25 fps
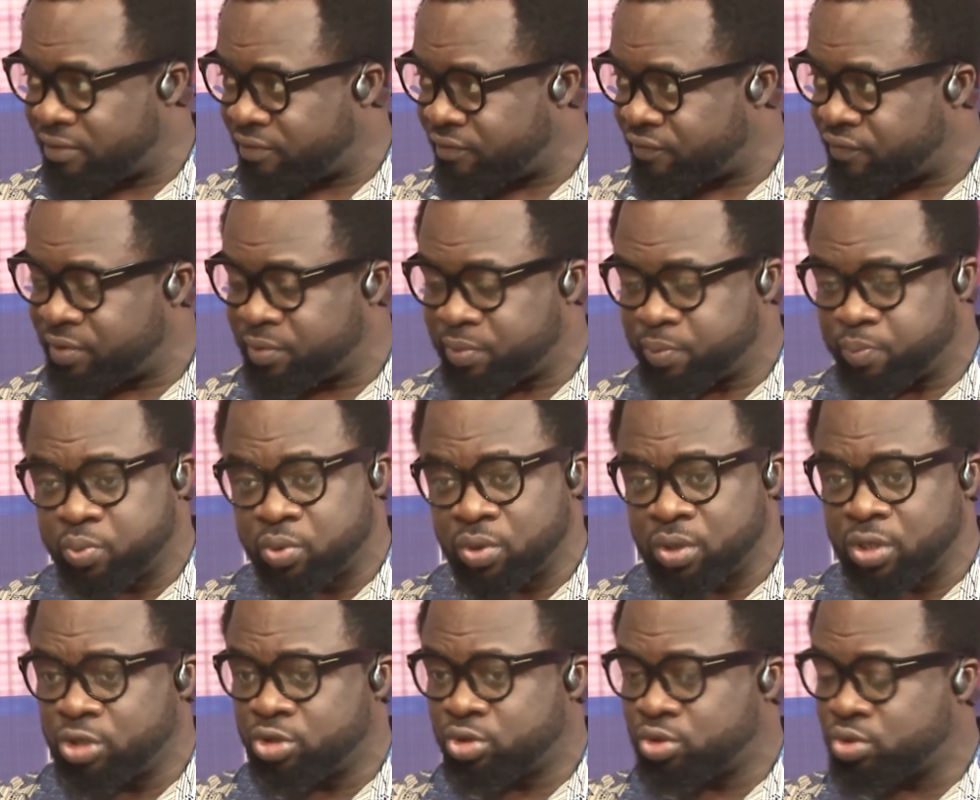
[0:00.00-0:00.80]
He's
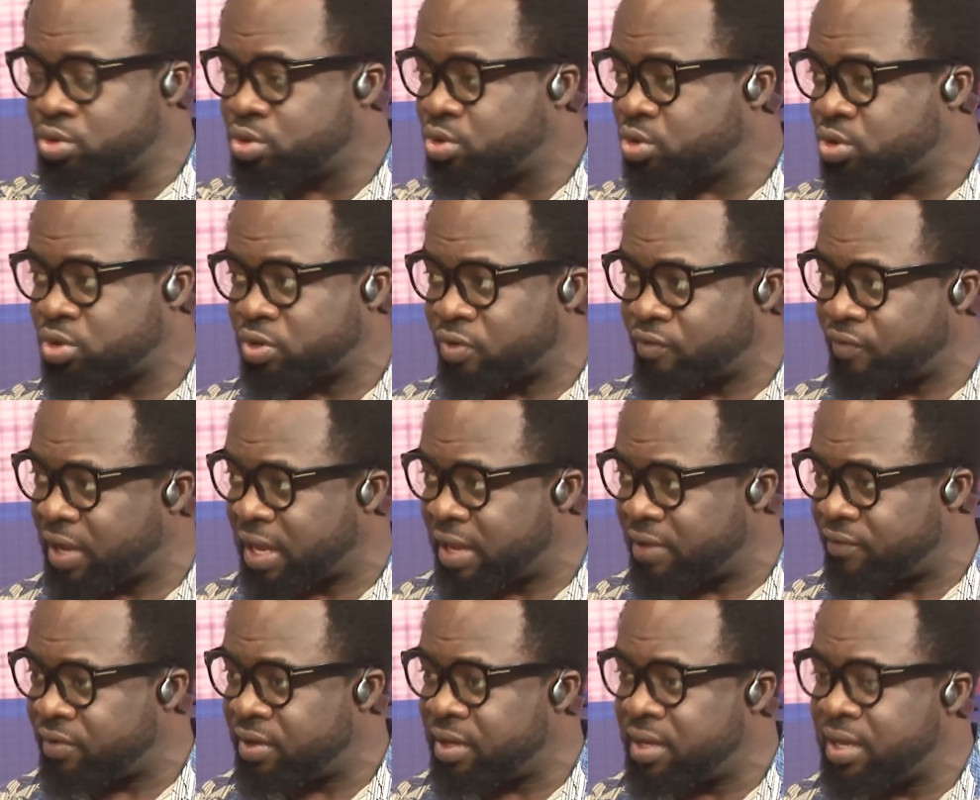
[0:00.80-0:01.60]
pulling through to
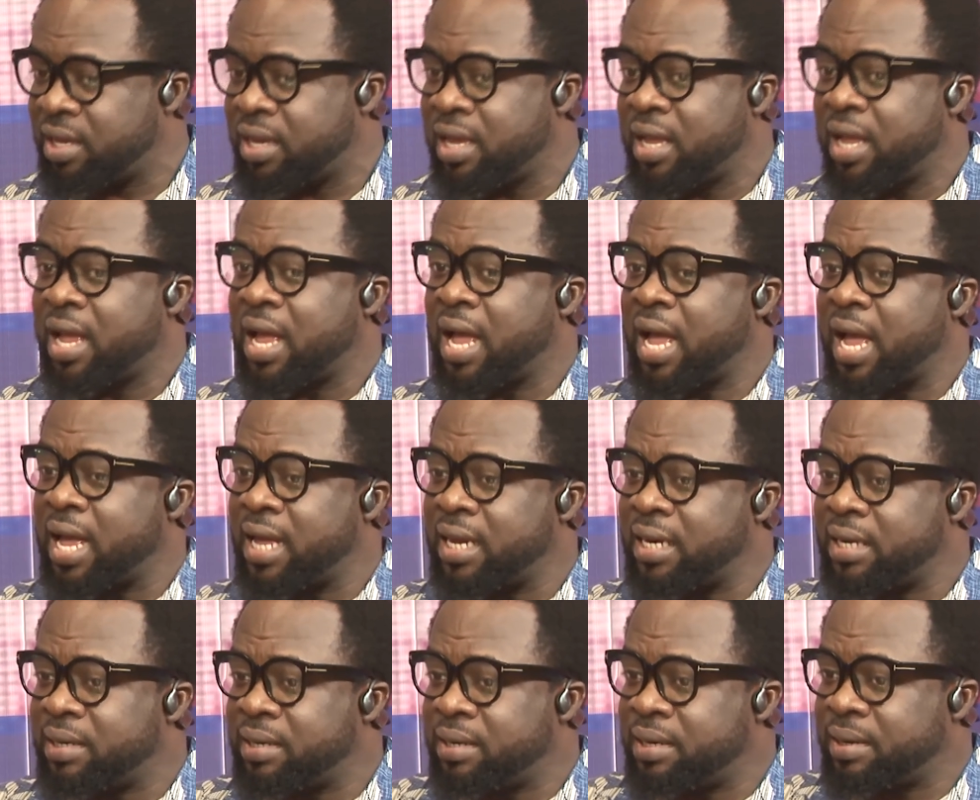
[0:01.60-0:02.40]
survive.
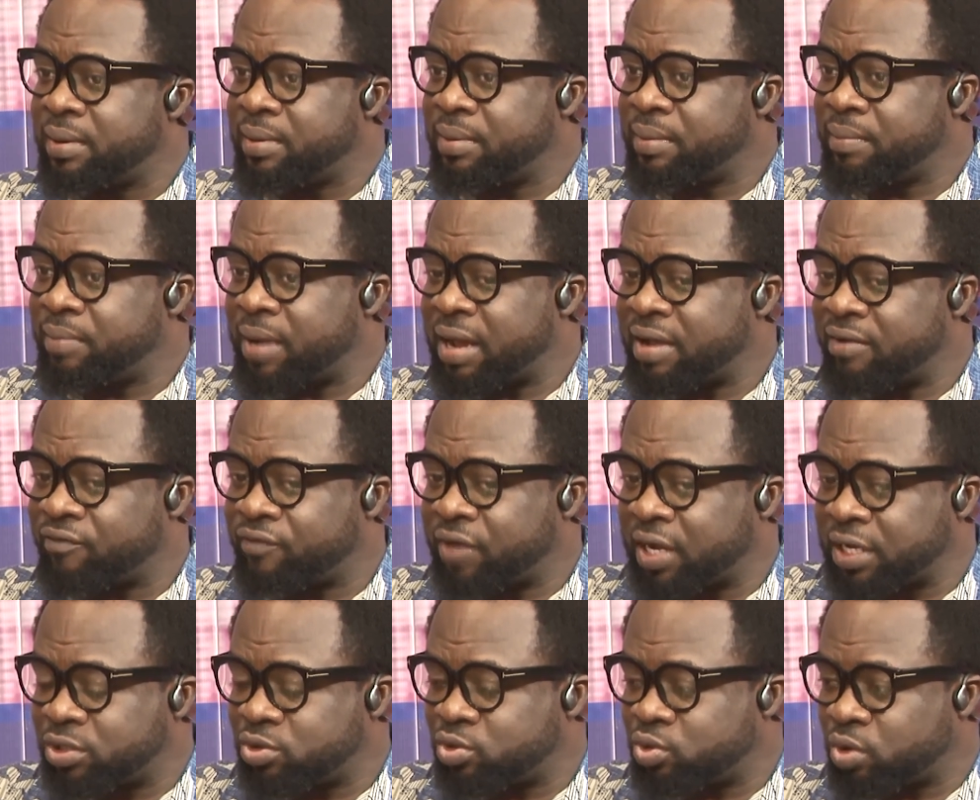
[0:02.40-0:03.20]
And by
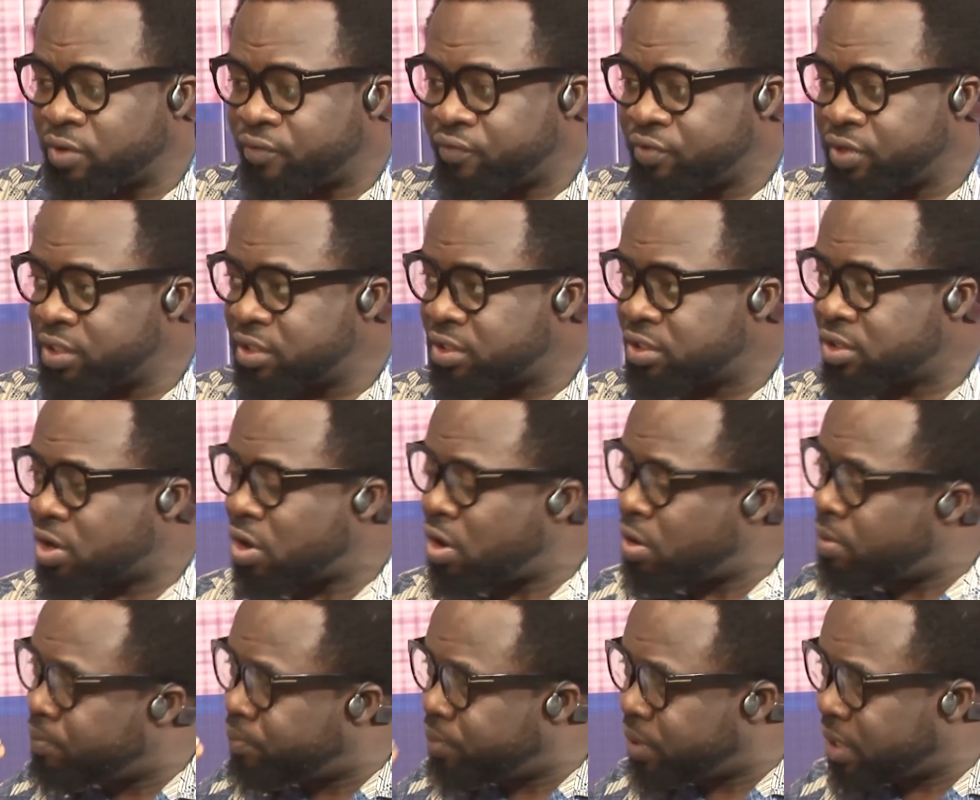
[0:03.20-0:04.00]
virtue of his
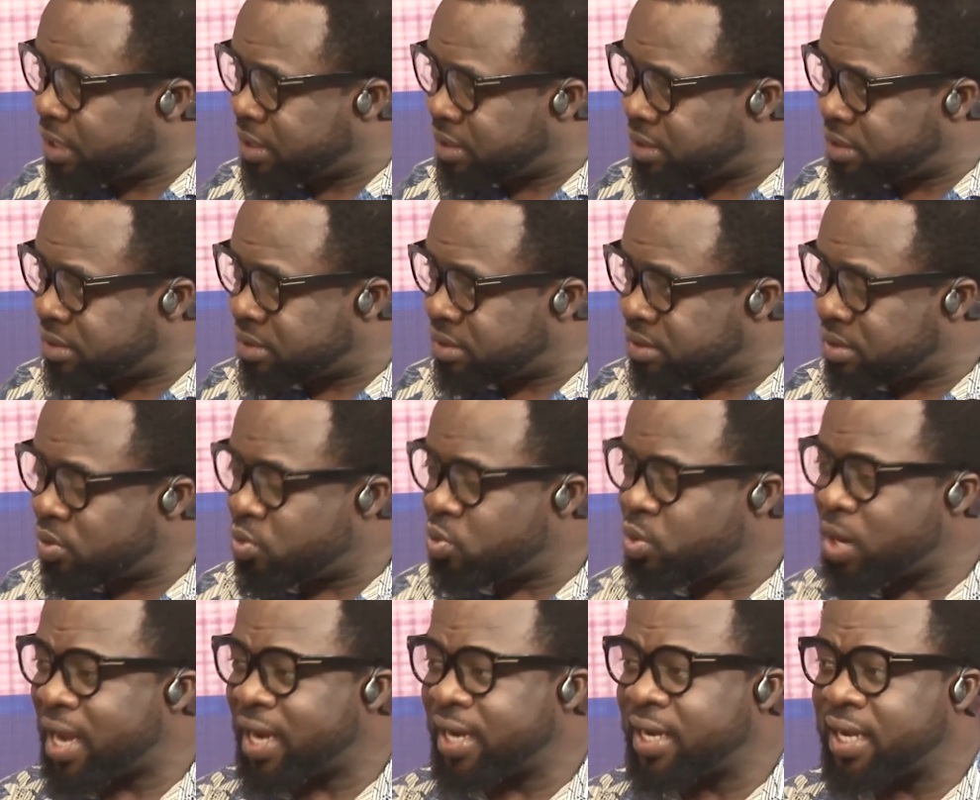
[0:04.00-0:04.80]
complaints,
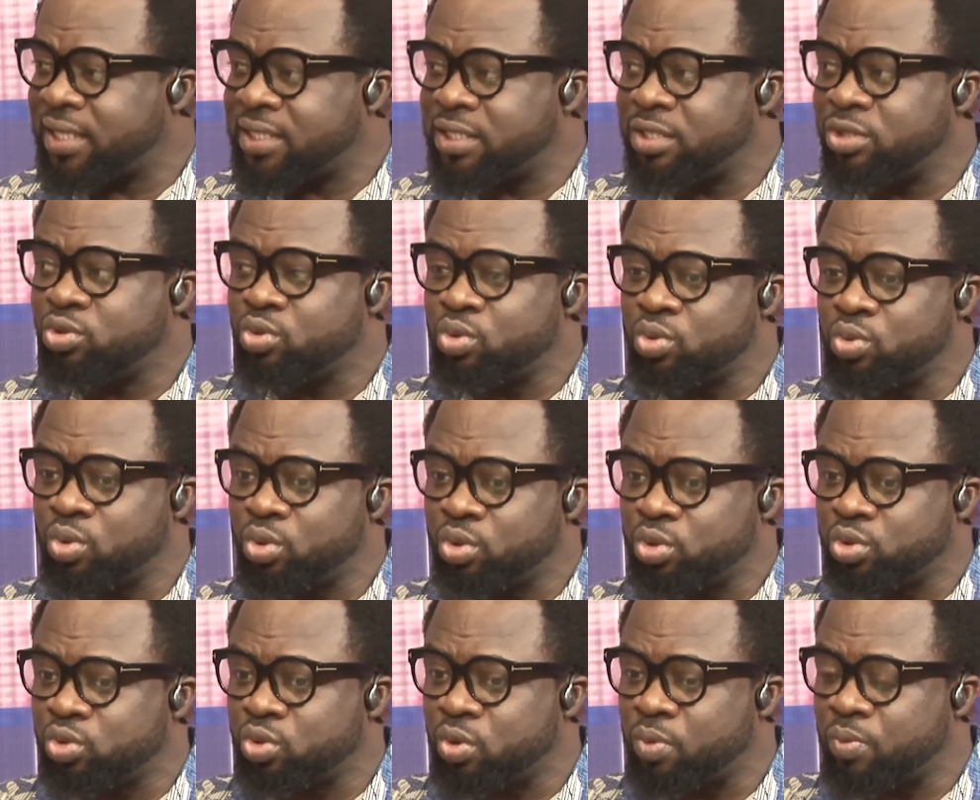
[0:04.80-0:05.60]
we are getting to know
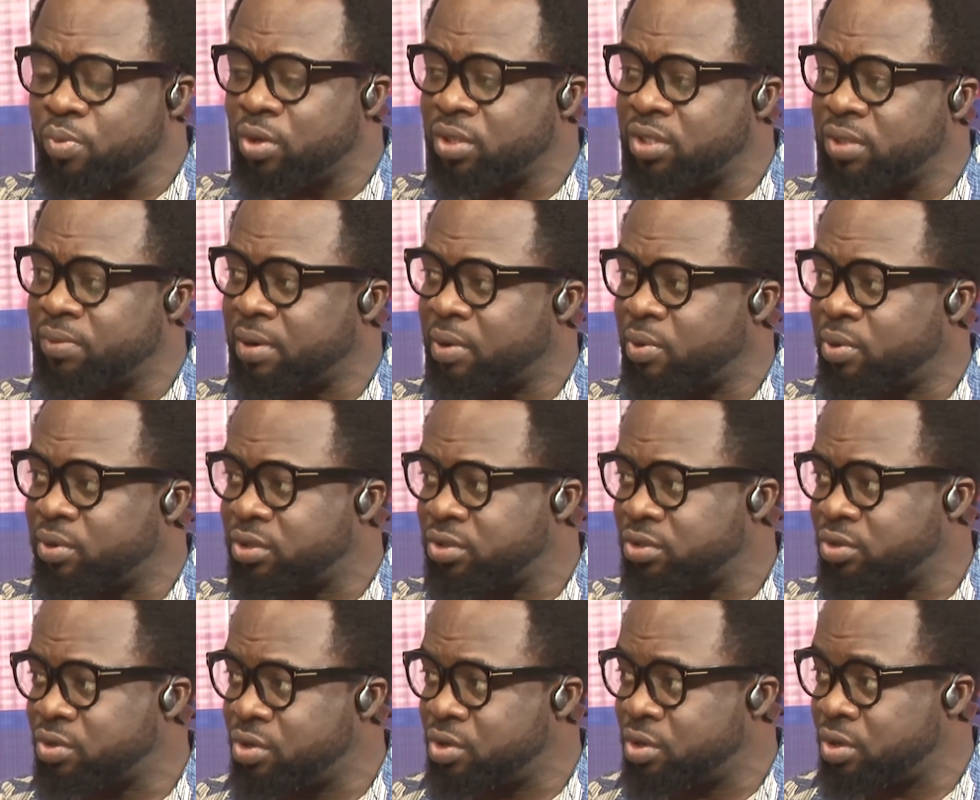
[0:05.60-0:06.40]
so much about what is
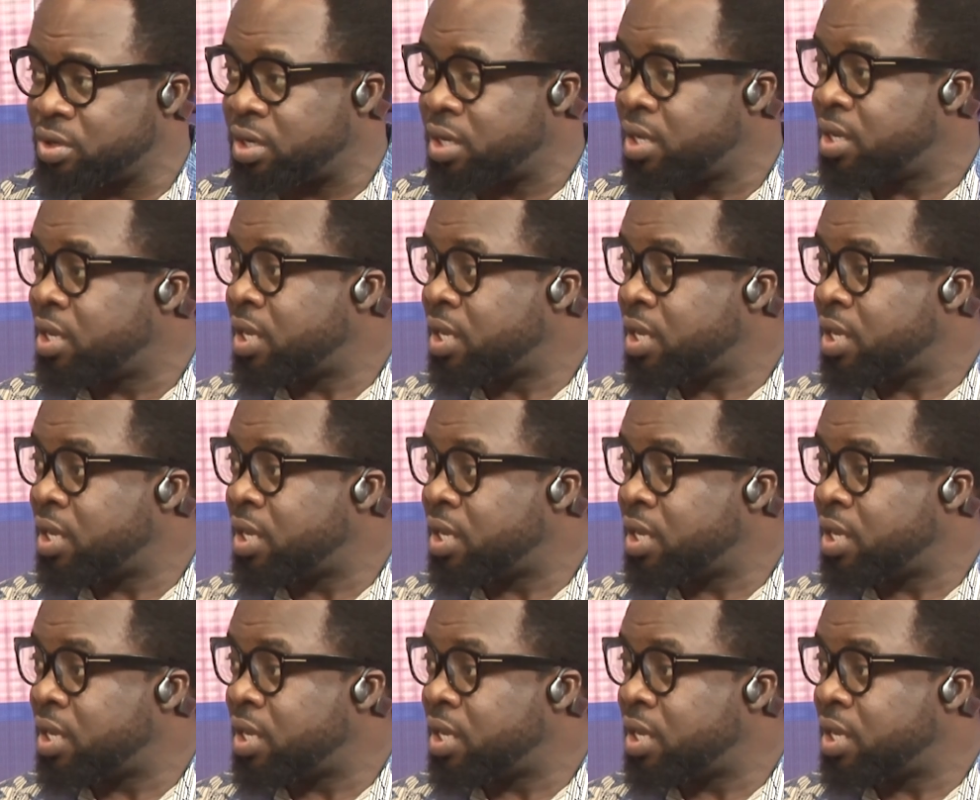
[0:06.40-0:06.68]
going on.